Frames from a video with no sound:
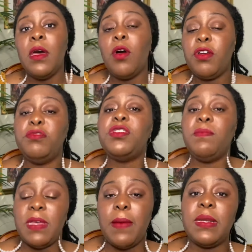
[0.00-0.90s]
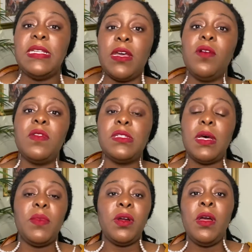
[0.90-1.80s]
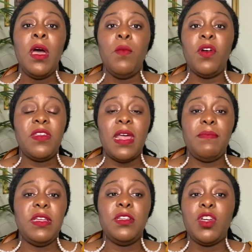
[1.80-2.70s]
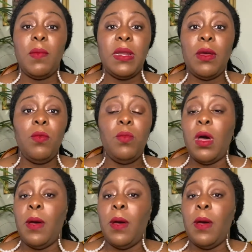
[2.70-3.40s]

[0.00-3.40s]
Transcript: or you should be able to take over the summer, whether that be determining